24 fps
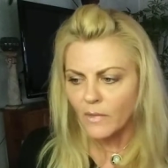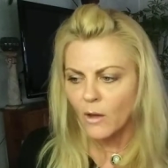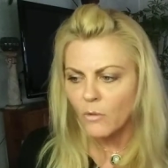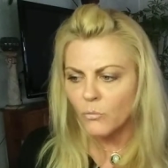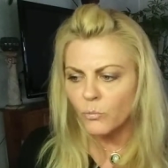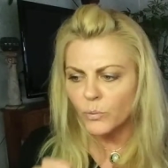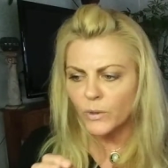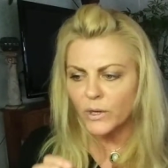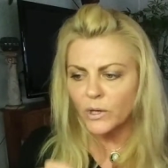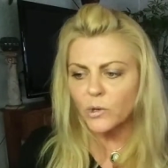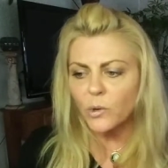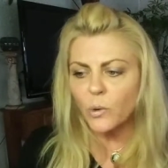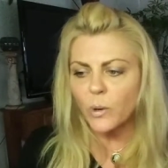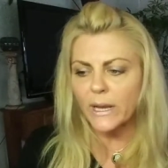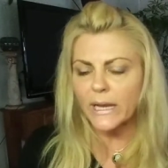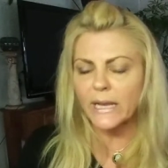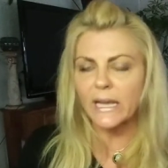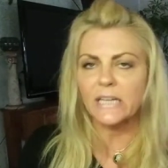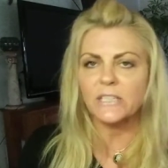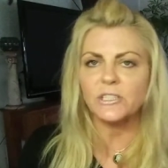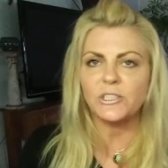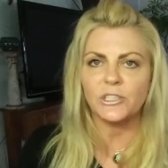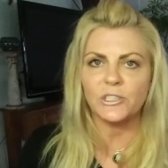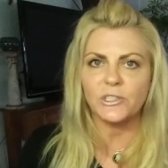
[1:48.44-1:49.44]
real
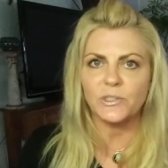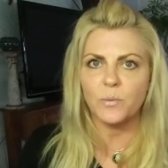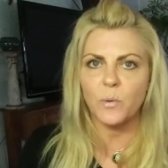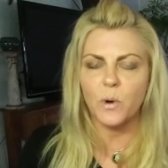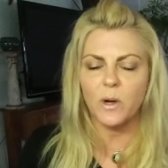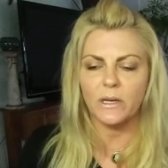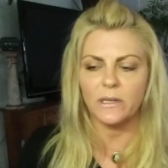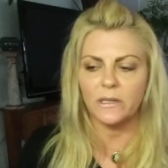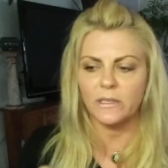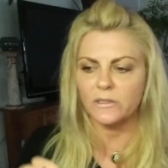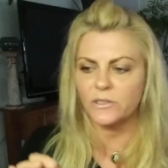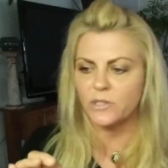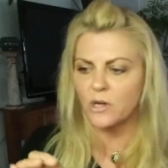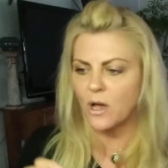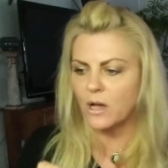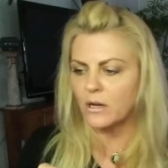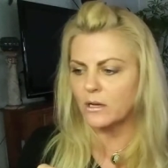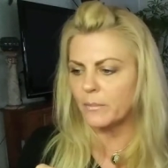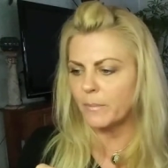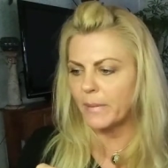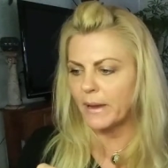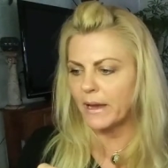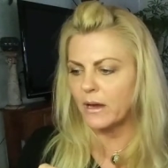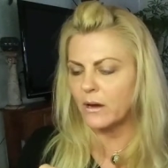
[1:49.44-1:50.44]
quick, I just want to
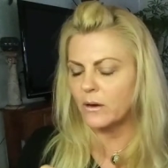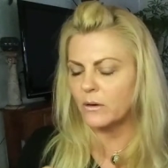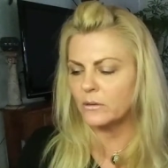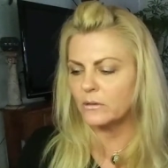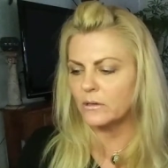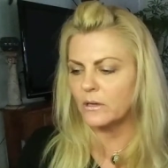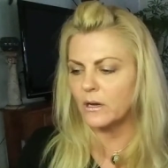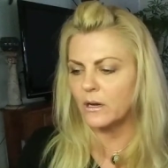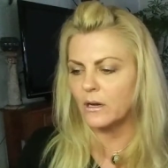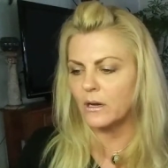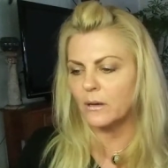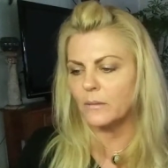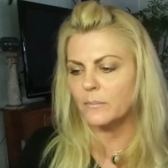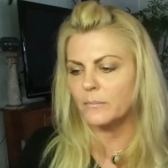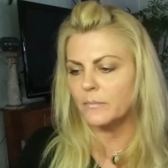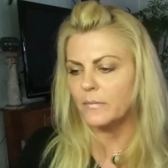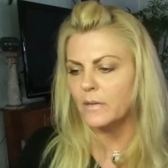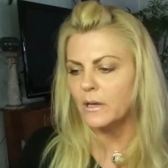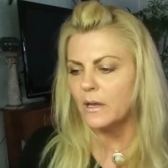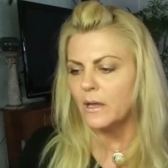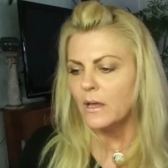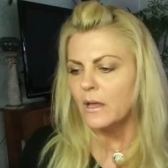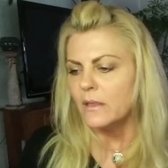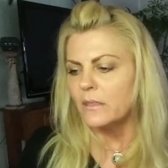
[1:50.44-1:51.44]
talk about um,
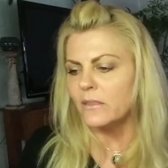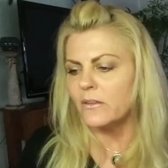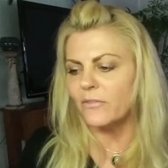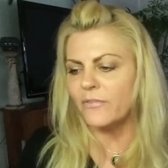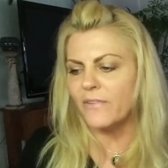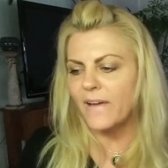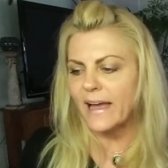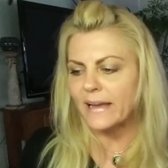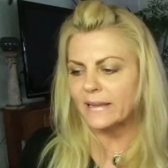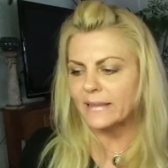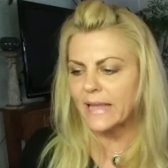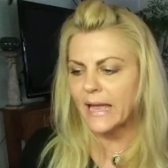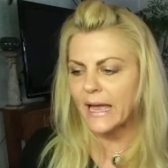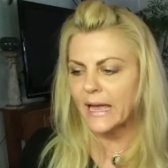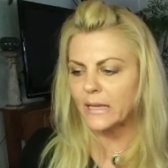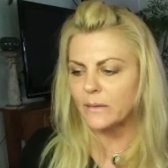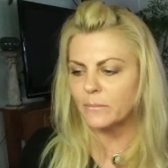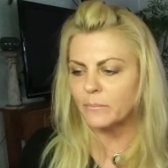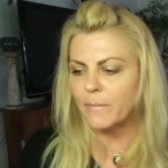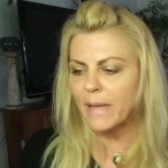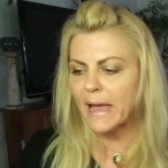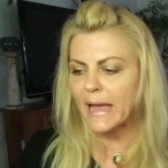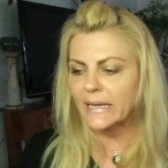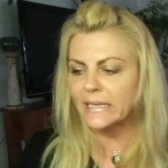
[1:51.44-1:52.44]
the fact
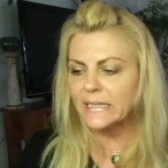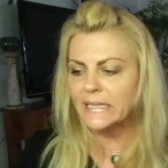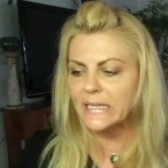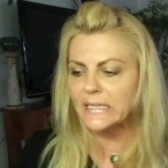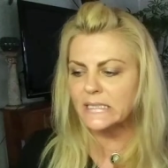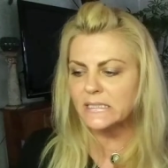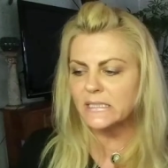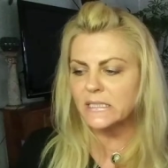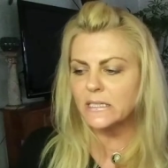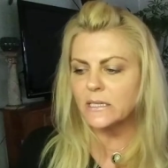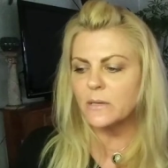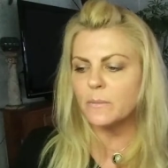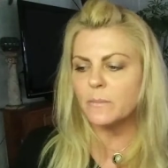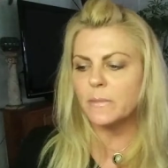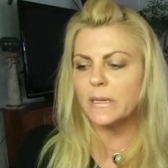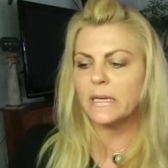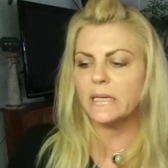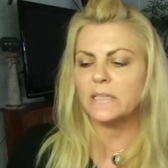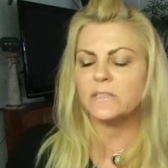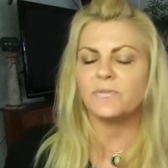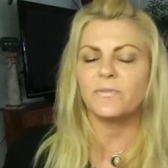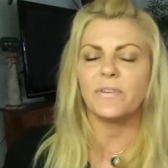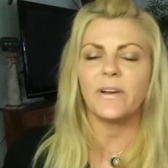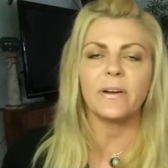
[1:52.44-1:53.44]
that magnesium
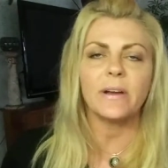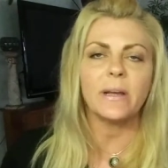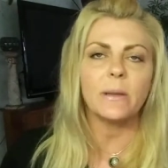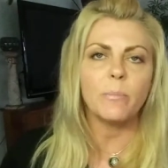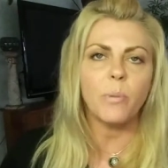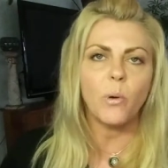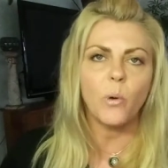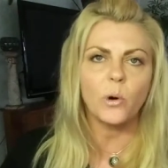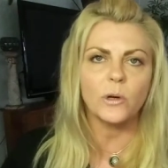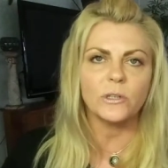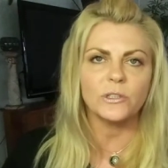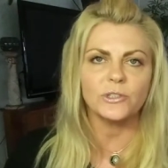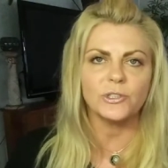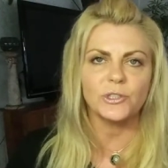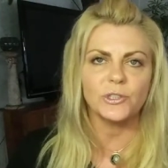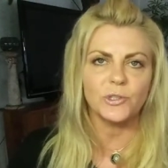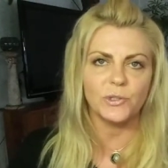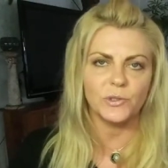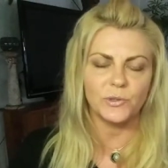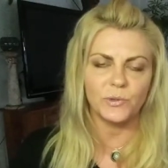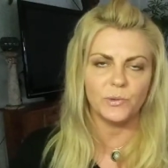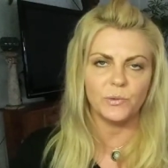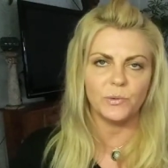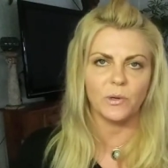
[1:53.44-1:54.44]
is very important
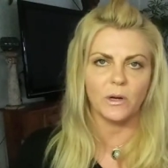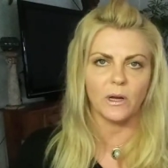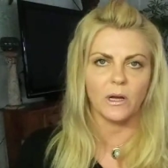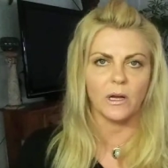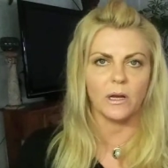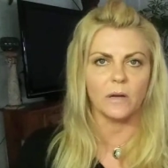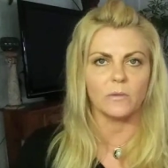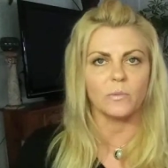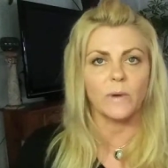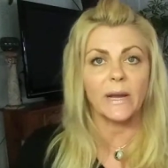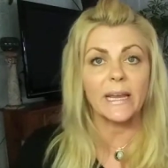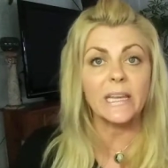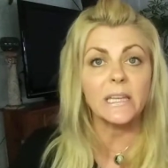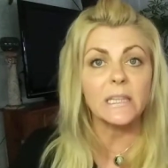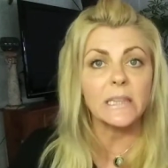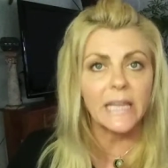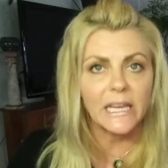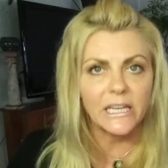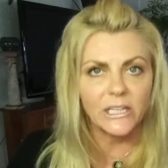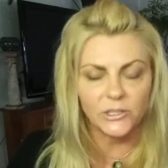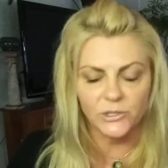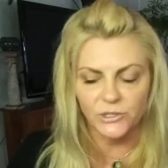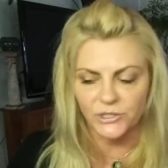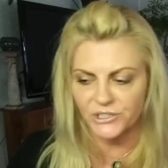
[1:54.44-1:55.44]
to uh,
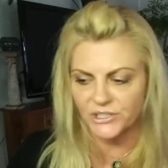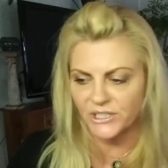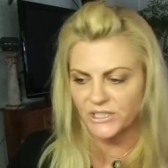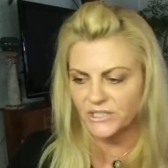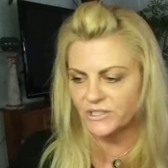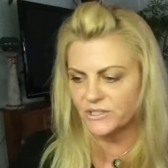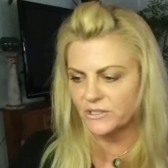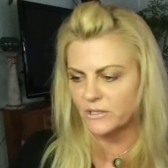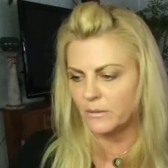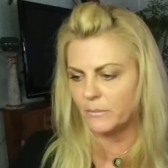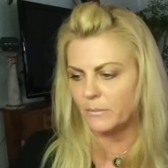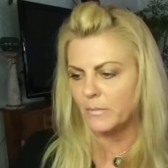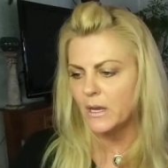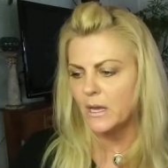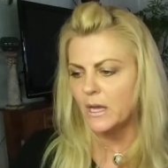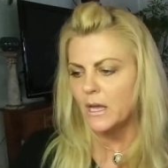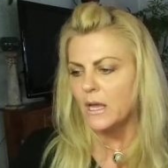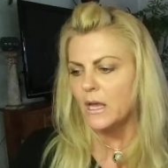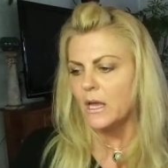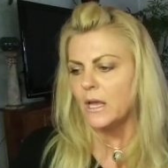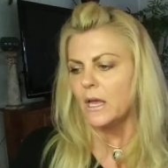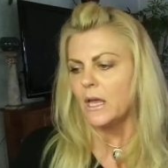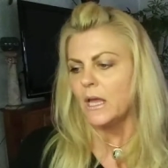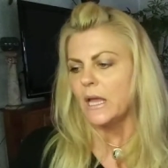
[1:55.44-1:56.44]
regulate your system.
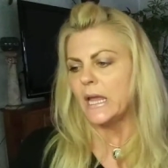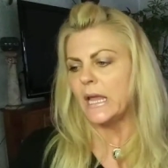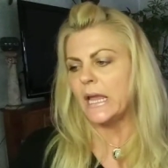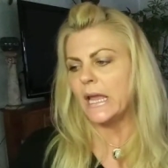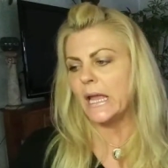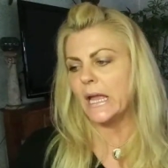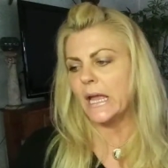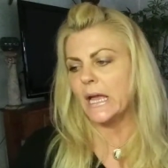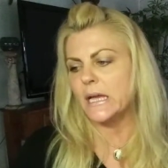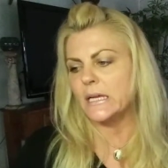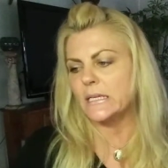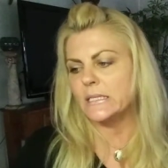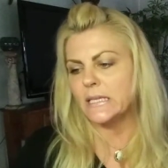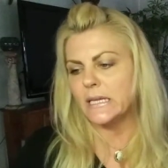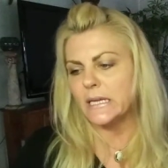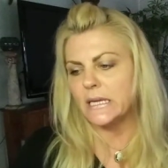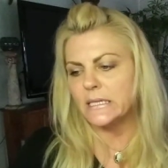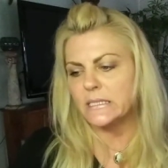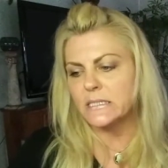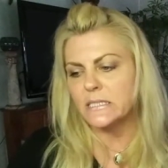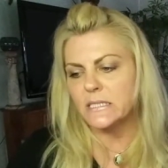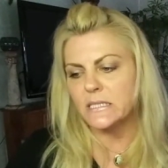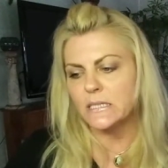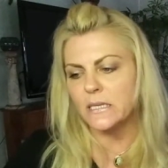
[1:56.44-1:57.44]
And
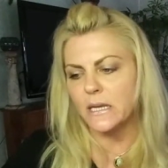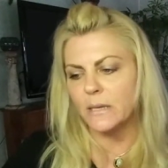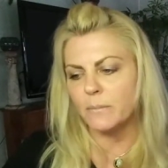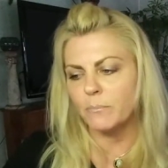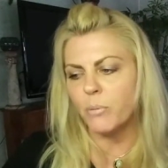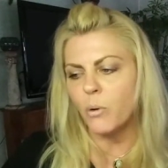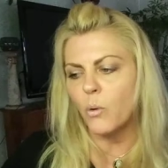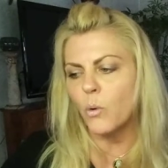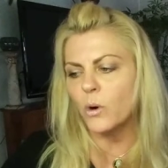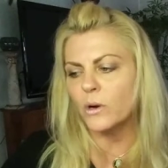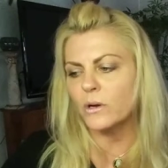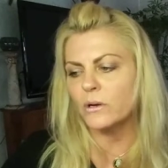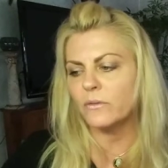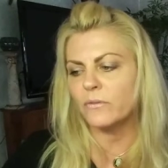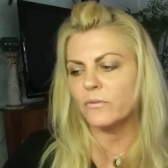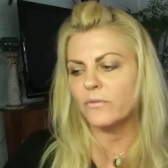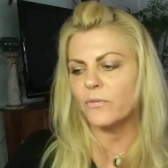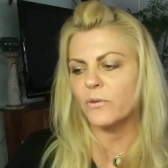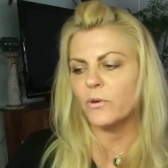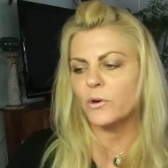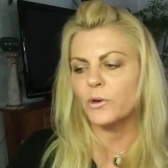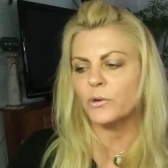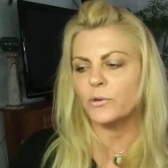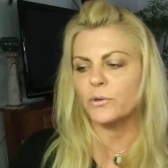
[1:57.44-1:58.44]
it's important
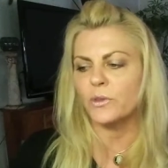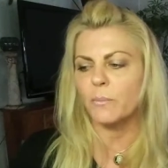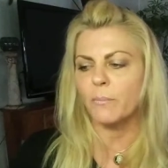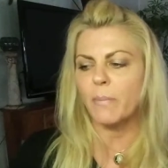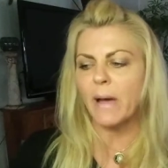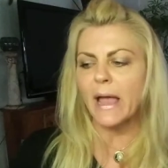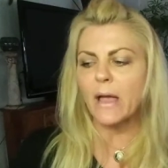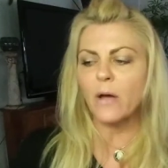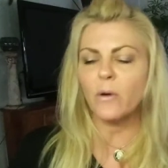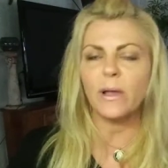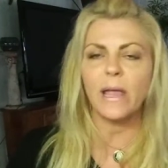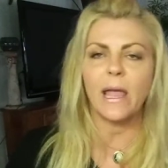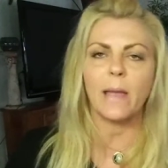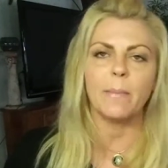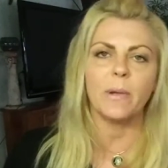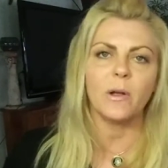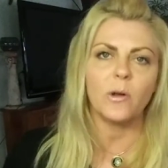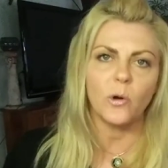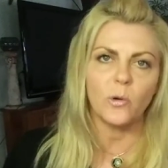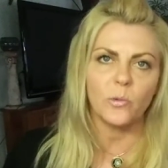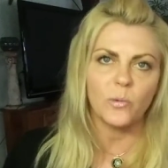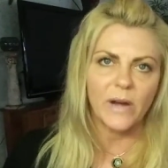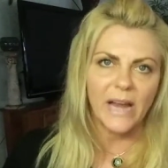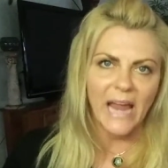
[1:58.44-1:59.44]
for the
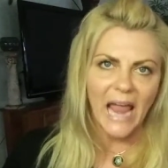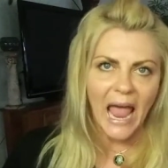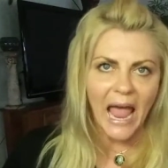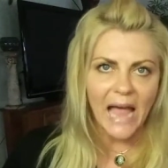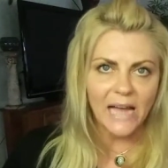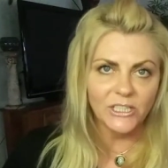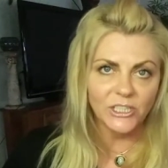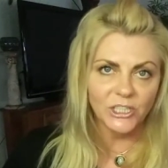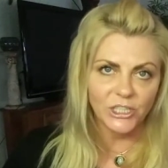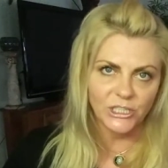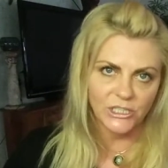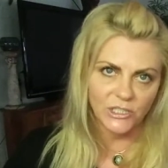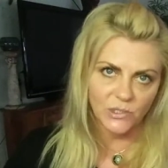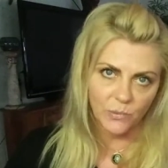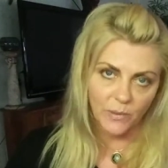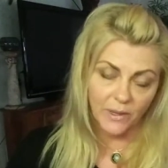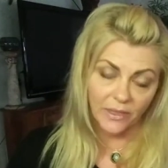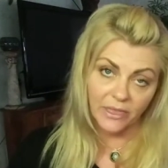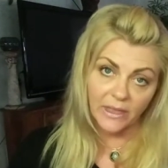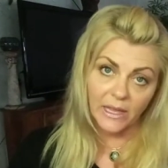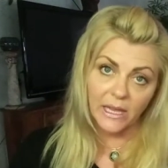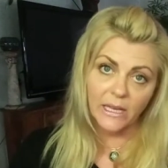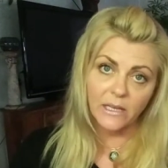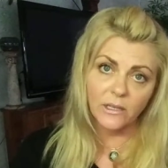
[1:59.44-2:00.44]
biochemical reactions
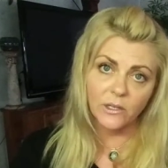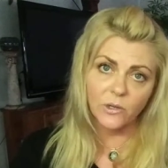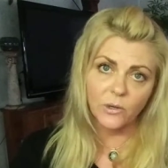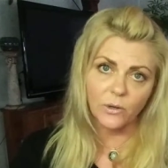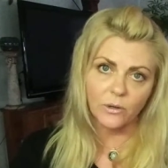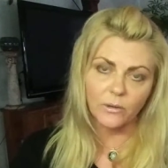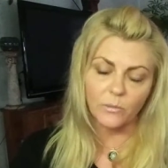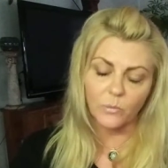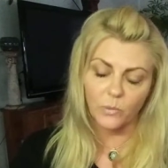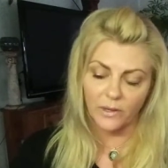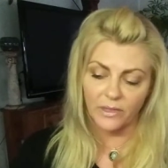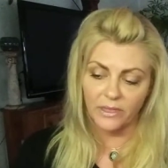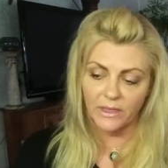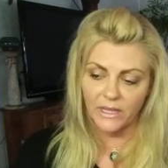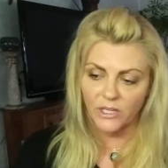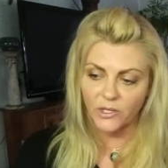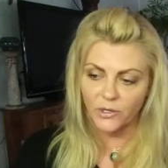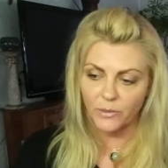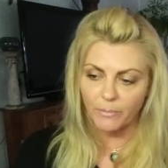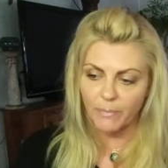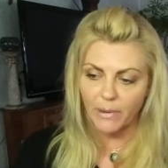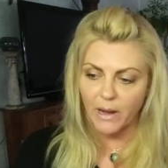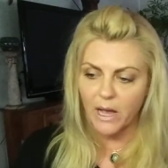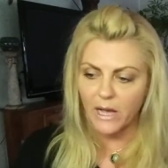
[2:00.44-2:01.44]
within your, within
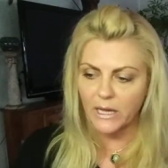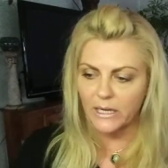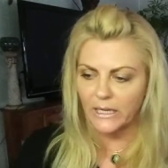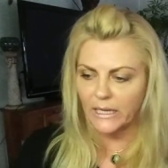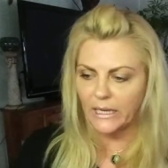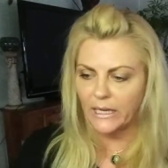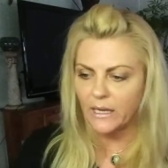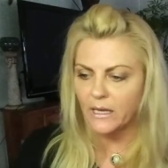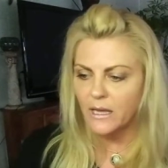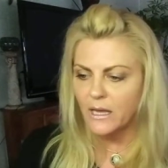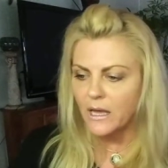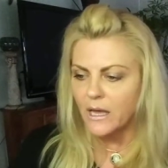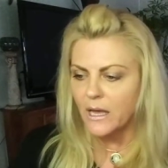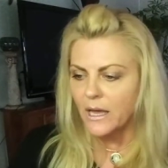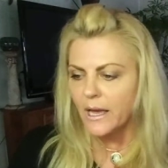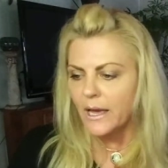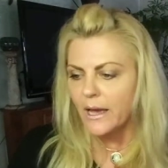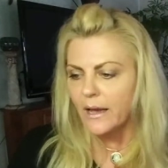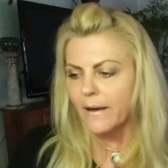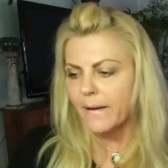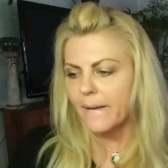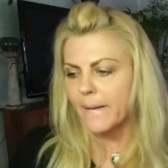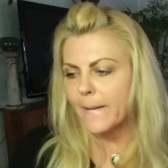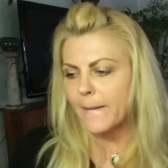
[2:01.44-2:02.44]
your body,
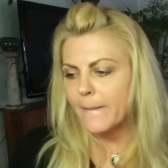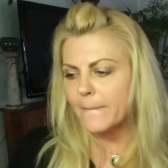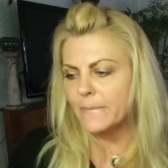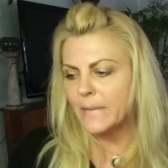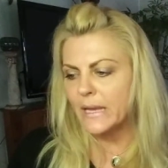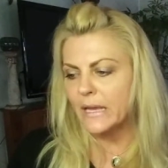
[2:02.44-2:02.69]
um,